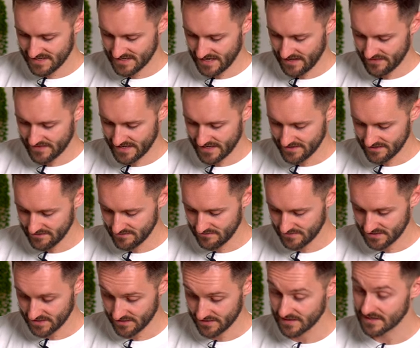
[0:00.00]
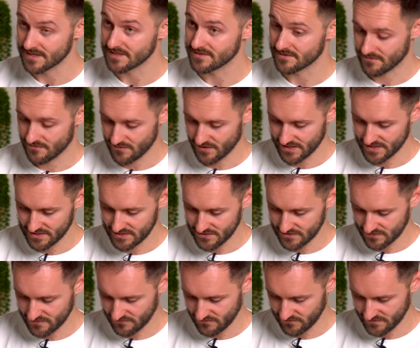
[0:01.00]
at the end, which I think is quite a
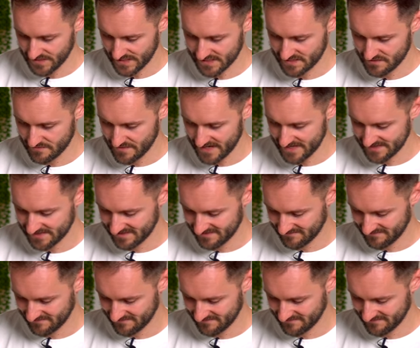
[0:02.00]
useful database